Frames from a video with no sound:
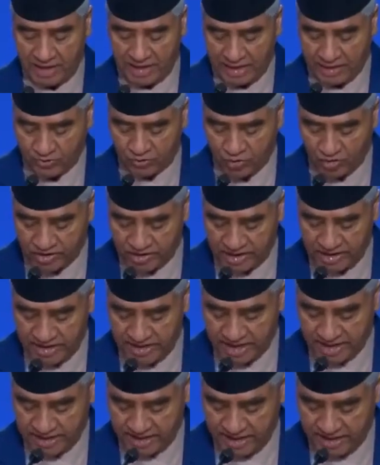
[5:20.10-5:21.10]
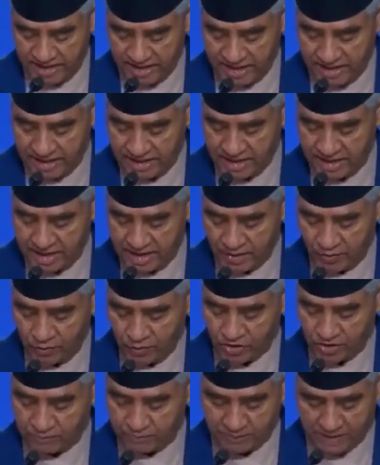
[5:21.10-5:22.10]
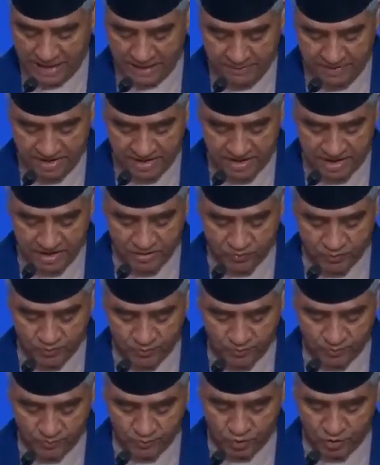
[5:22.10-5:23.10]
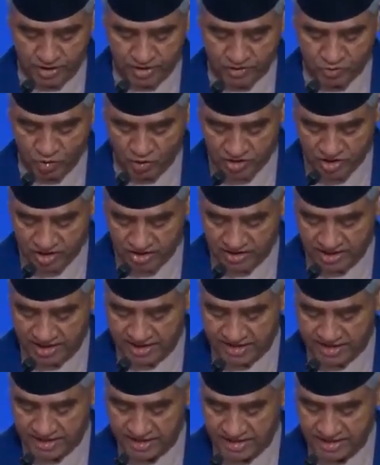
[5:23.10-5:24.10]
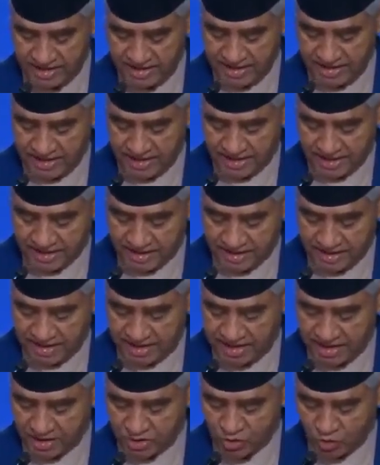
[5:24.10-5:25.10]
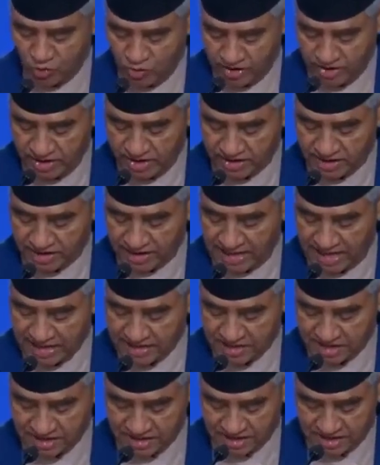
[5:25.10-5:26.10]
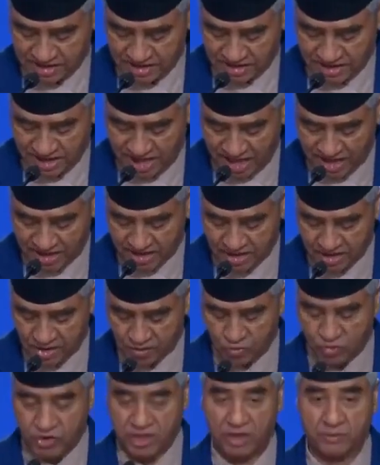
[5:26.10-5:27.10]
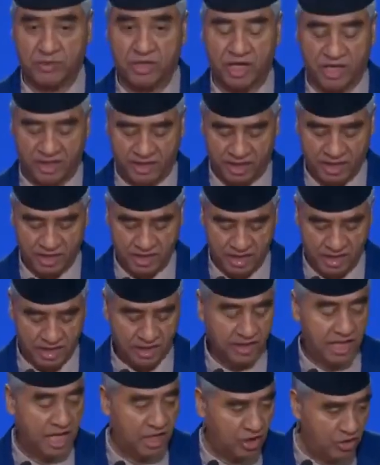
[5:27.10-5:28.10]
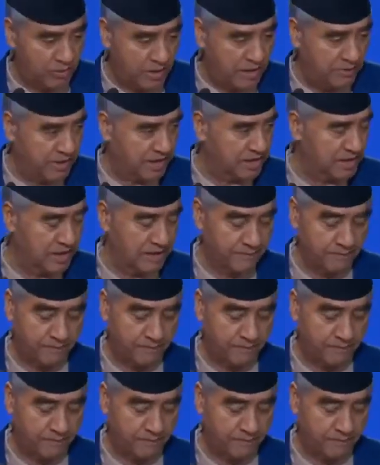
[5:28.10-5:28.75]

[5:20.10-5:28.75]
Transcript: I totally agree with Prime Minister Boris Johnson that this is truly the last chance to save the Earth. Thank you very much.